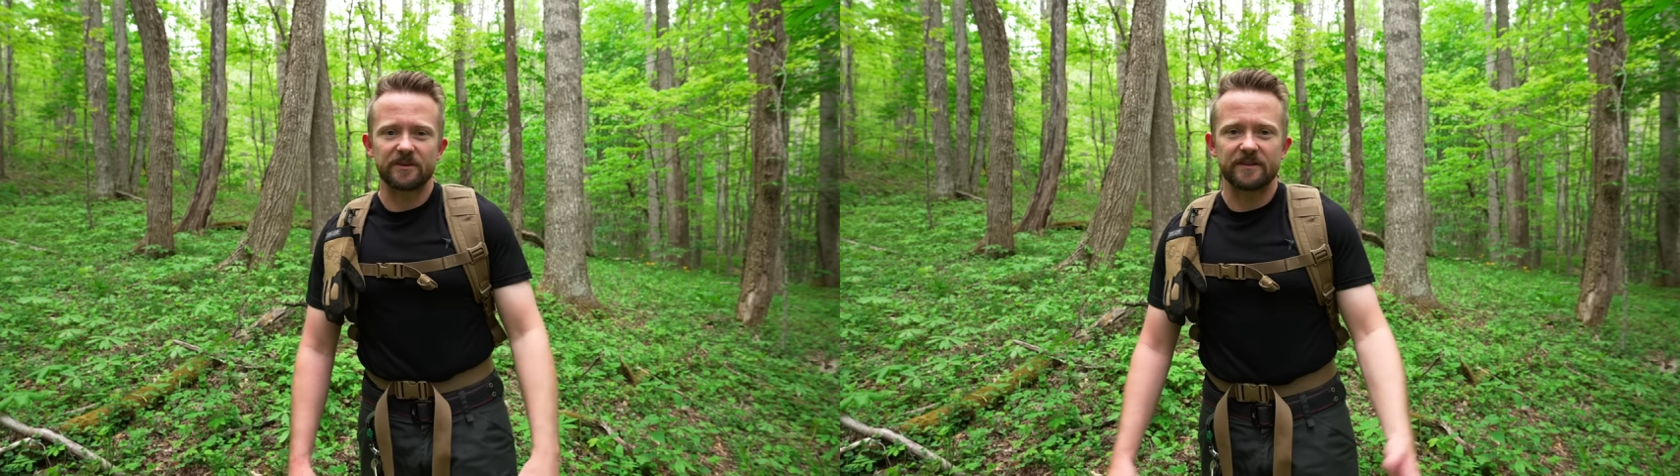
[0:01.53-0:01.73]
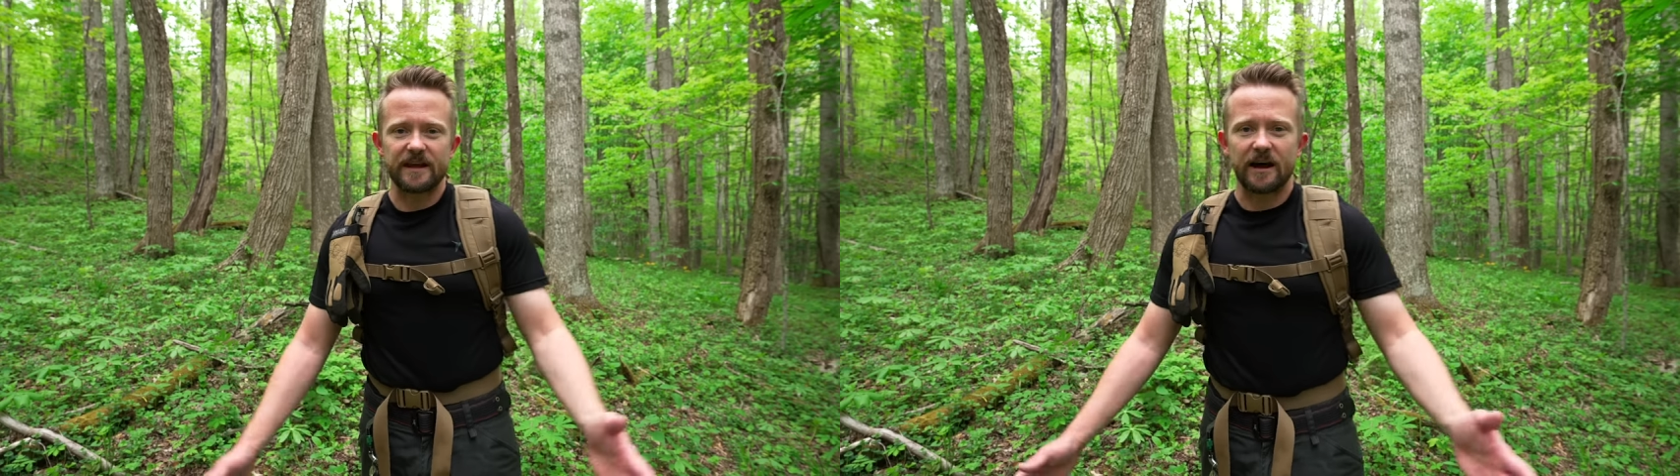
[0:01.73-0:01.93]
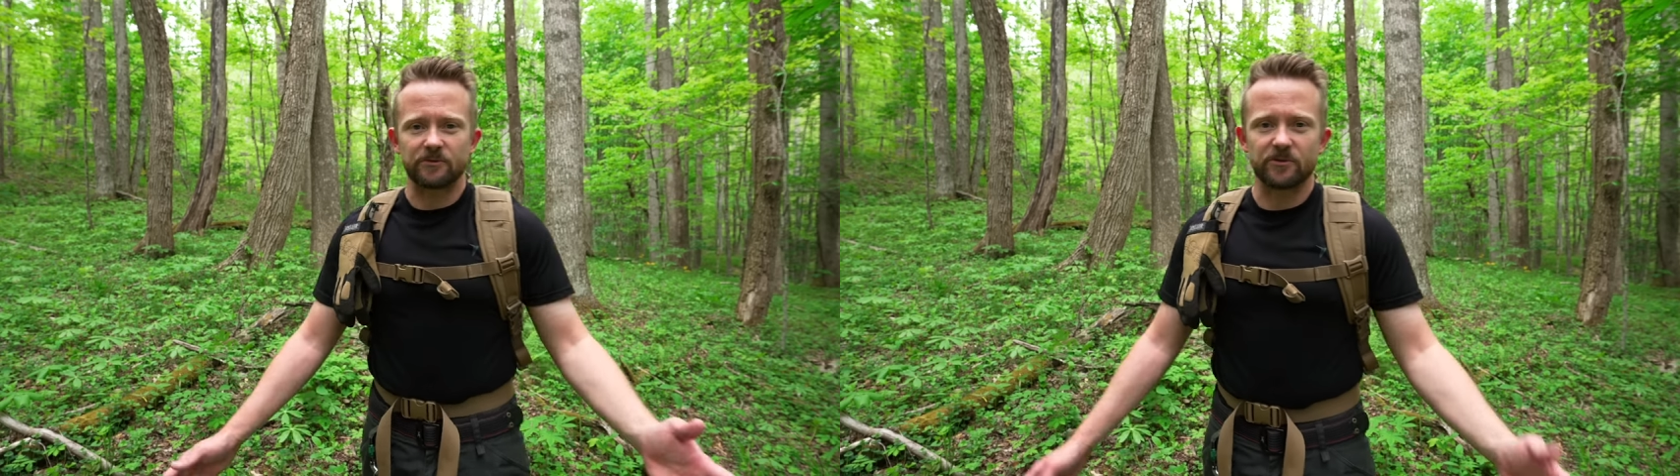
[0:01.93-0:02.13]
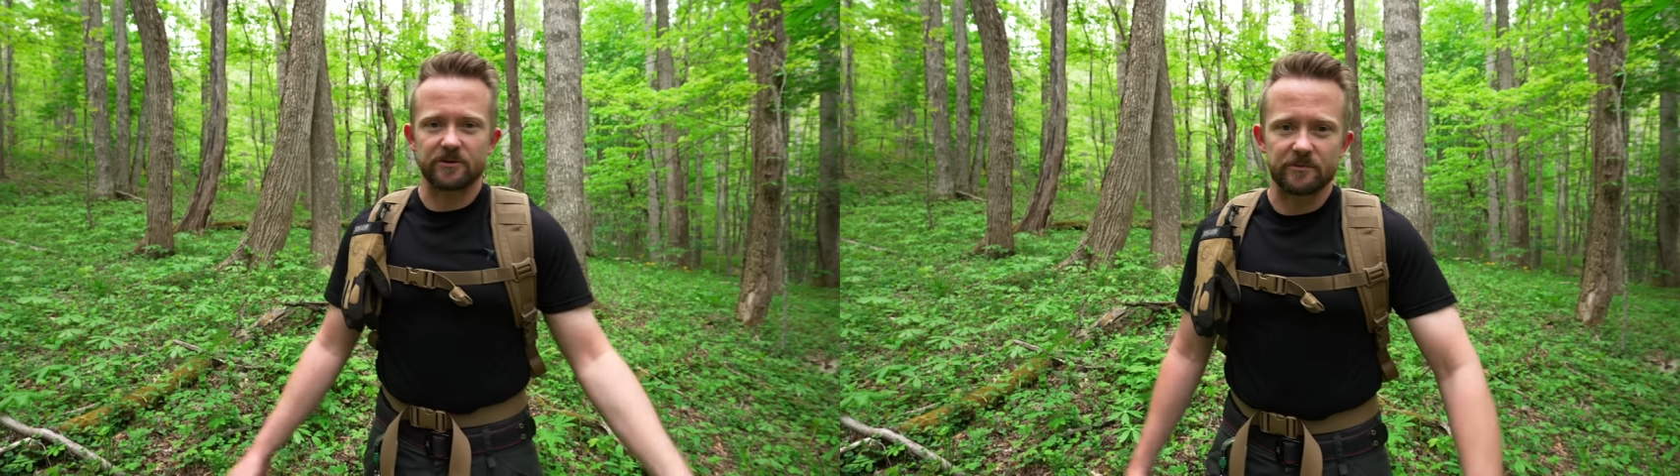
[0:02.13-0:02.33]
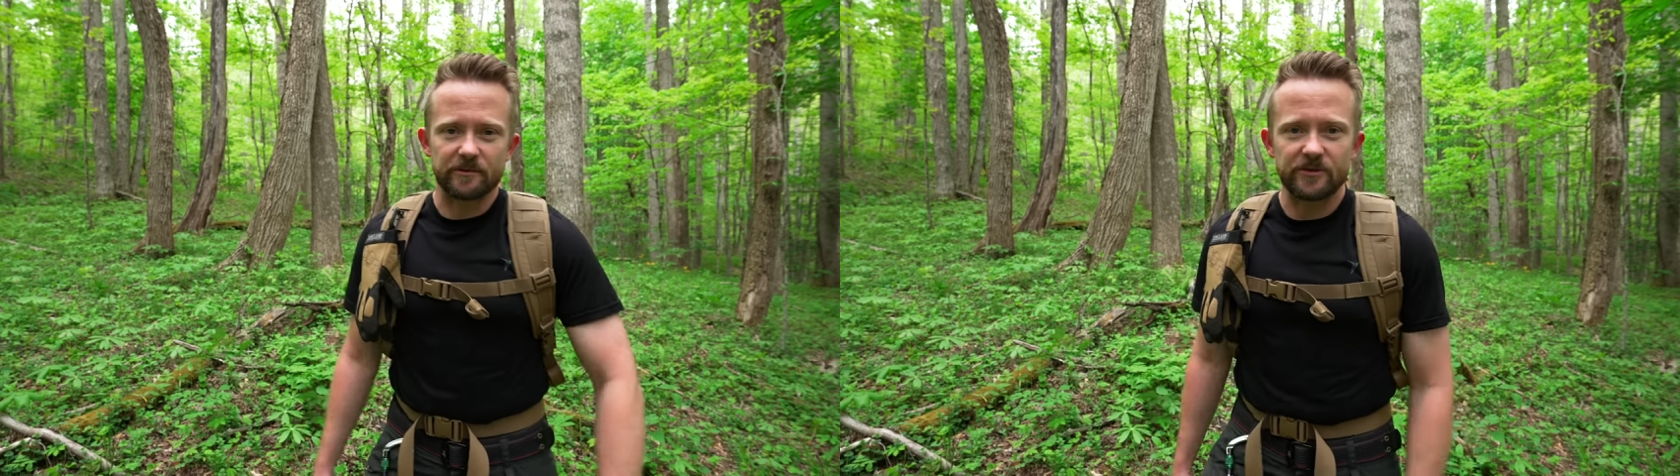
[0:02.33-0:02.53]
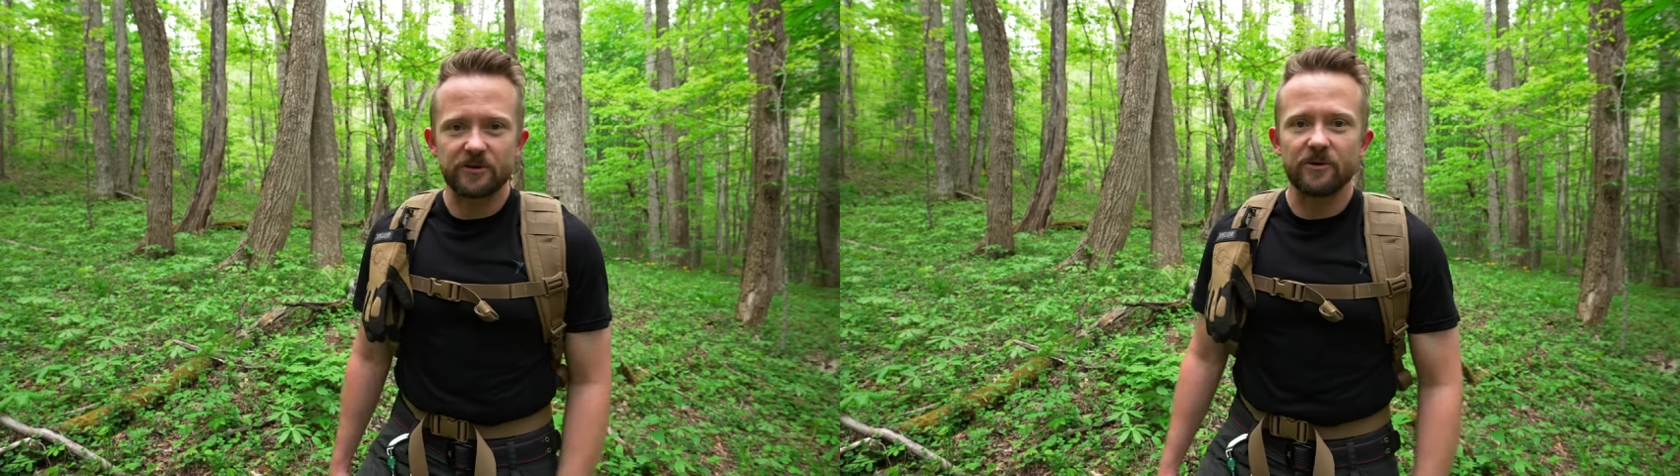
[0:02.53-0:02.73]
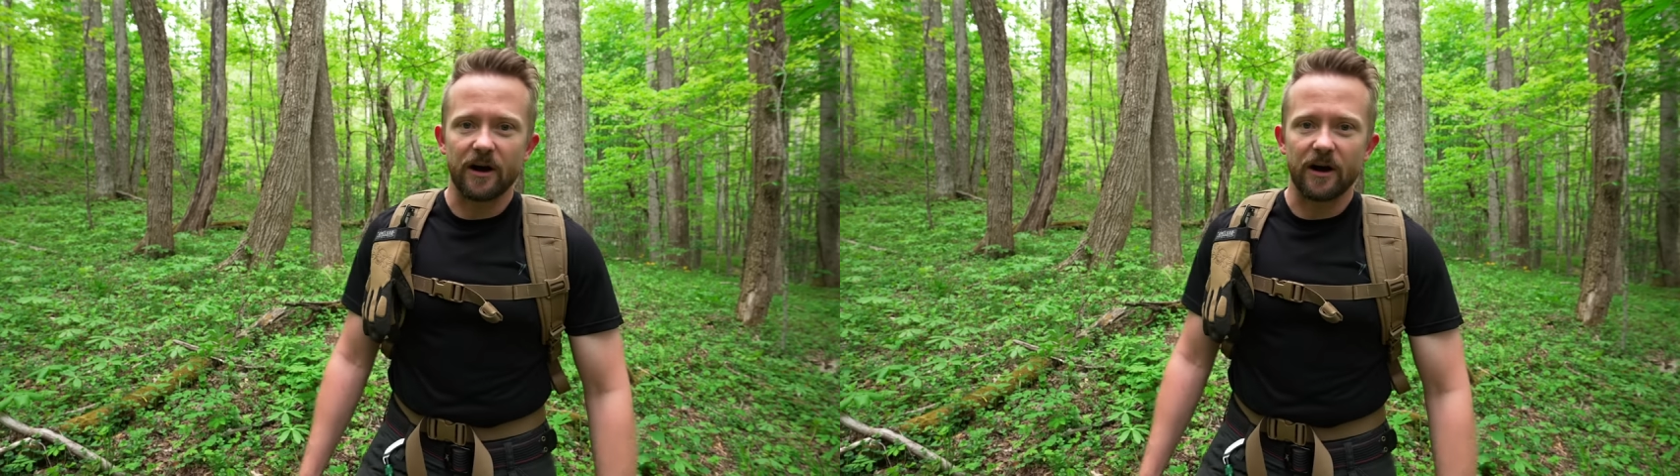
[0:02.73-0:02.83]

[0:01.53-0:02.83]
of the Outdoor Gear Review.